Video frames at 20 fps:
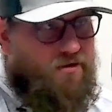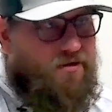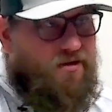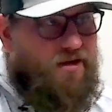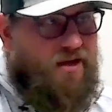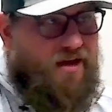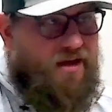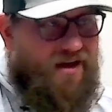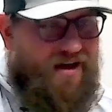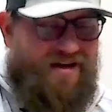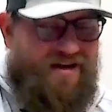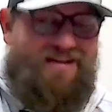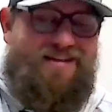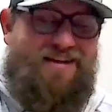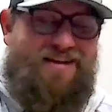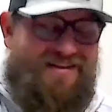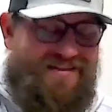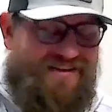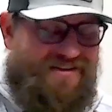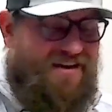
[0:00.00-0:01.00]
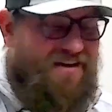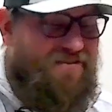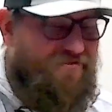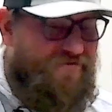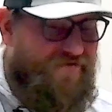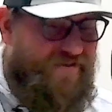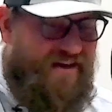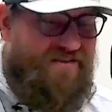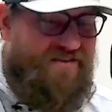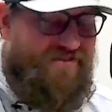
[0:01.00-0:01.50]
Yeah, I did that
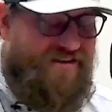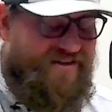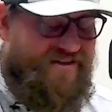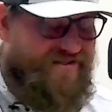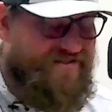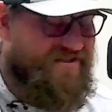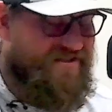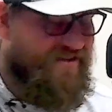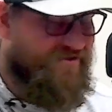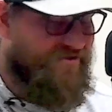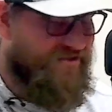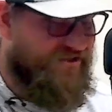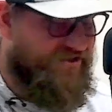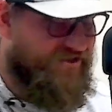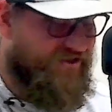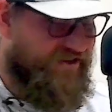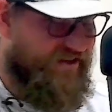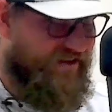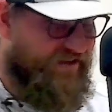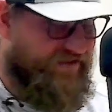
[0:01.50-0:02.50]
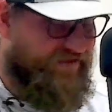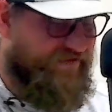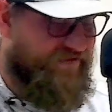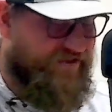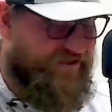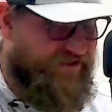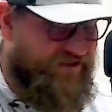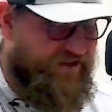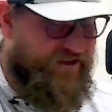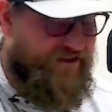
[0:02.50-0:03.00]
for 5 years. That was a journey
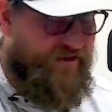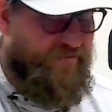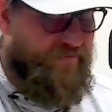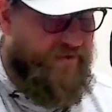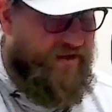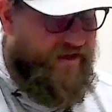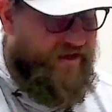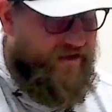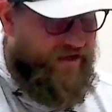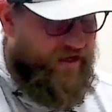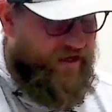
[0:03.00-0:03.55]
for sure. But